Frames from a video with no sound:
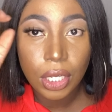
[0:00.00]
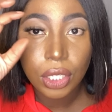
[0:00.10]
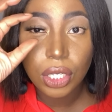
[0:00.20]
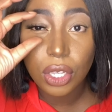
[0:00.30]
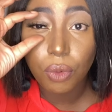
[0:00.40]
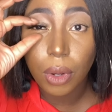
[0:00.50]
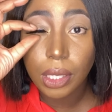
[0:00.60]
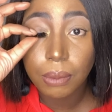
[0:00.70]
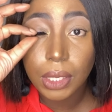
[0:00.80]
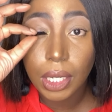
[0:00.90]
So you want
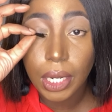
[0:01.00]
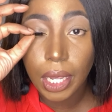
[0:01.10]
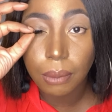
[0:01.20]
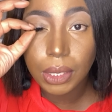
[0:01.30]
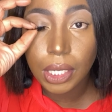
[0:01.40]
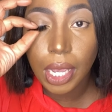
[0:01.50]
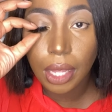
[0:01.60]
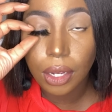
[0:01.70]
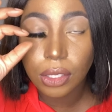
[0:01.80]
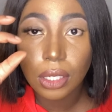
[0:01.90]
them to clamp
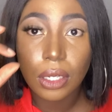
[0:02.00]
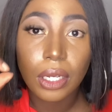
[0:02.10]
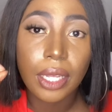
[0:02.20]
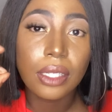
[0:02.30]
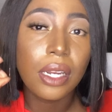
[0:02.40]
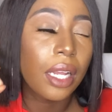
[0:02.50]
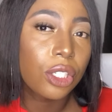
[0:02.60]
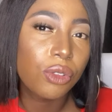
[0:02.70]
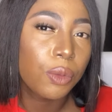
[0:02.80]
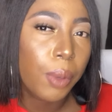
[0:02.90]
together to look as
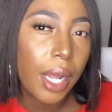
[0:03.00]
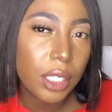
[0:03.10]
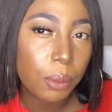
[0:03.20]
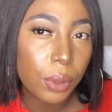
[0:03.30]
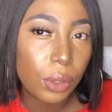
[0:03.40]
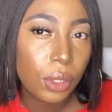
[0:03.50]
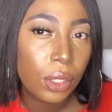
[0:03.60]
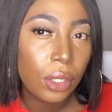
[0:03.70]
natural as possible.